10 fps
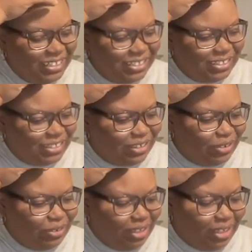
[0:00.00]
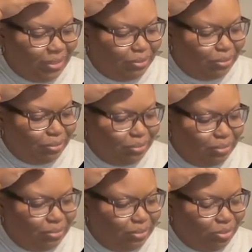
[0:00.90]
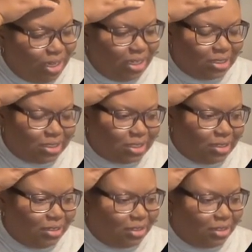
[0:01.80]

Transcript: so yeah, we got a skunk.